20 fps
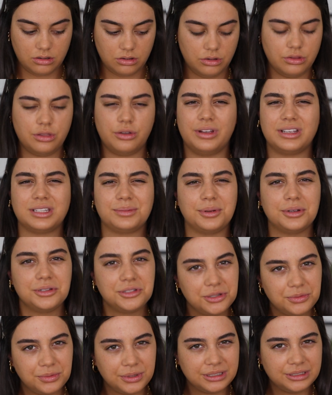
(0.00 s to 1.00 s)
Although I suppose
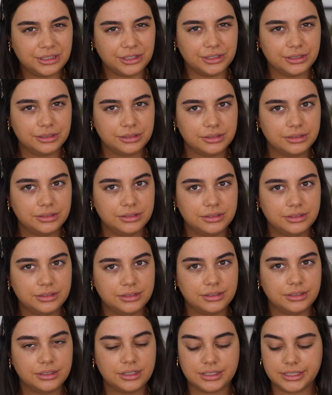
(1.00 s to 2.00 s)
you will know,
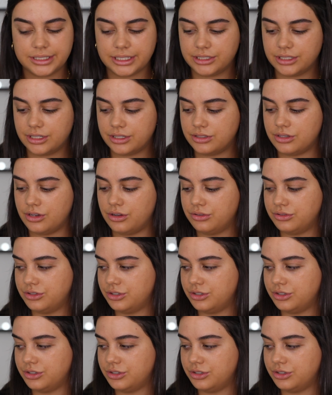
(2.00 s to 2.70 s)
because I just told